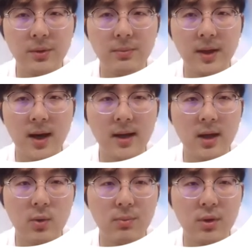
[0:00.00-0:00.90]
behind
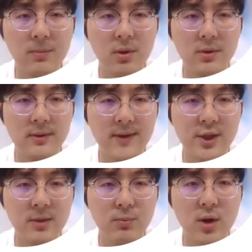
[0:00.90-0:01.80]
our proposed
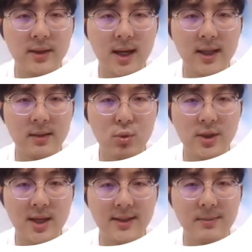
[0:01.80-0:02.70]
vanishing point guided
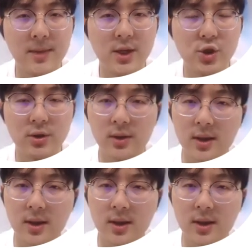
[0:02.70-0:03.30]
motion estimation